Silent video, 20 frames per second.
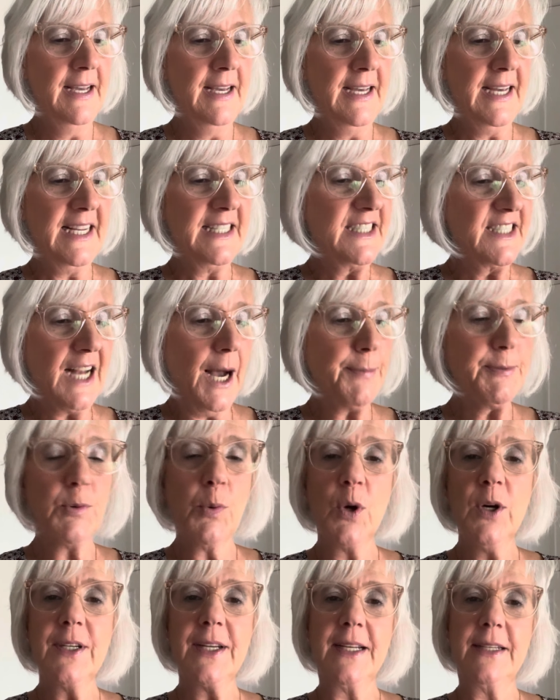It stops
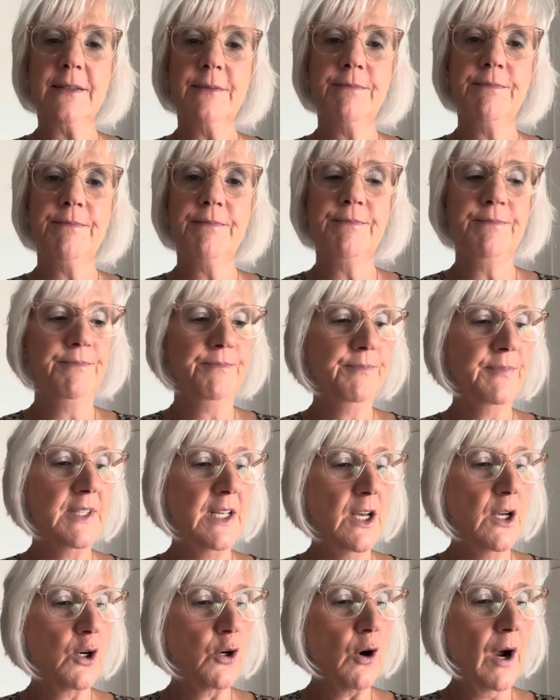working.
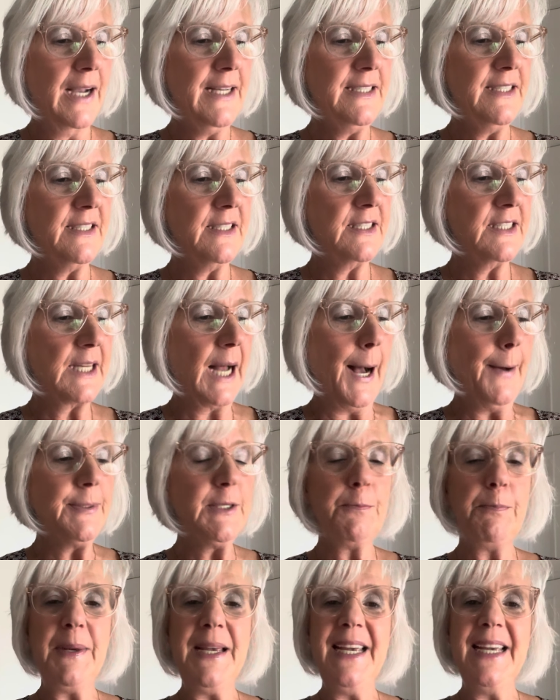Christ stops
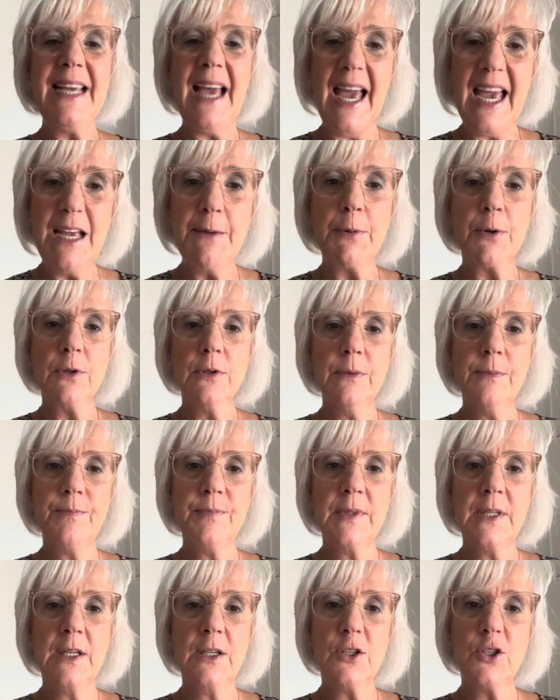being able
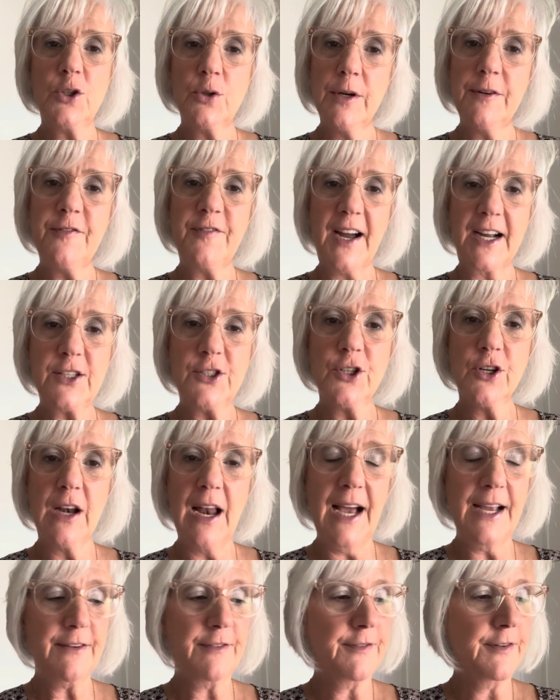to affect your
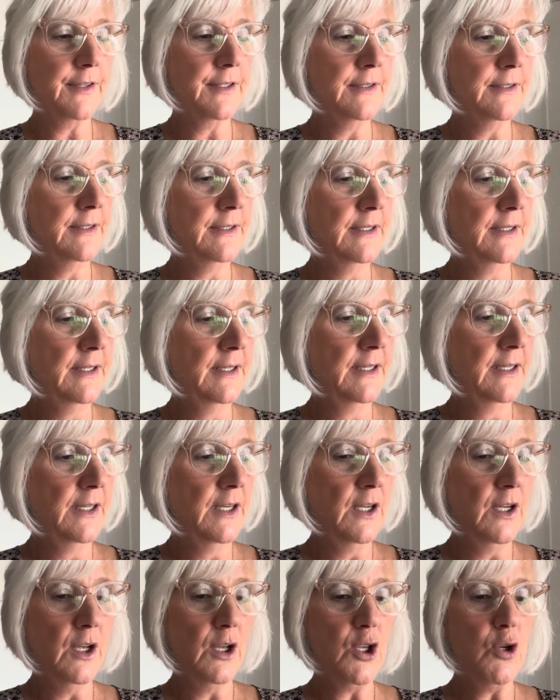life.
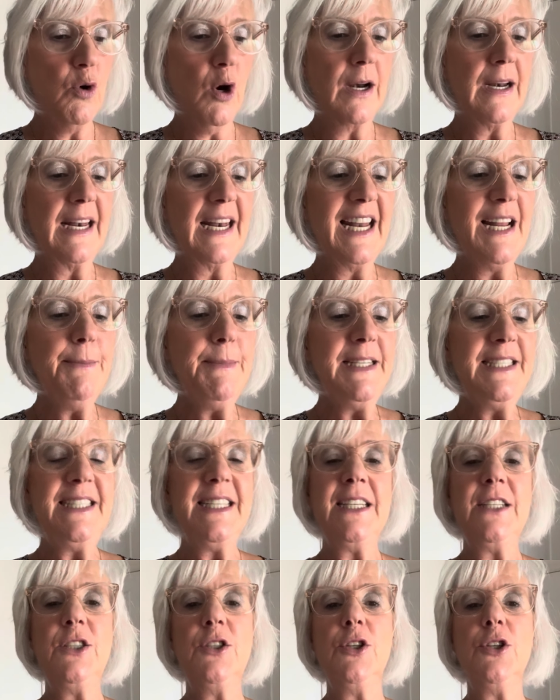You are
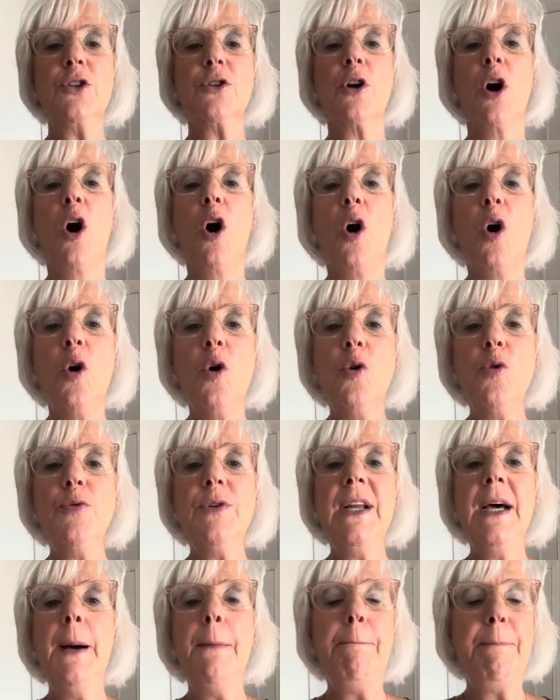limited to your own
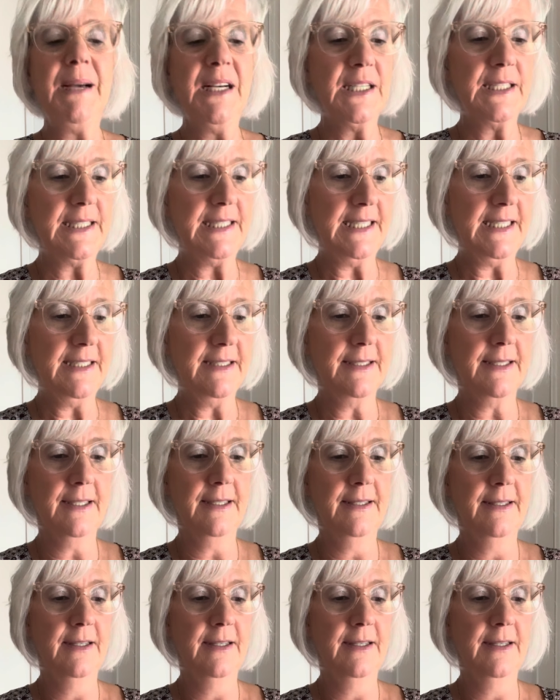abilities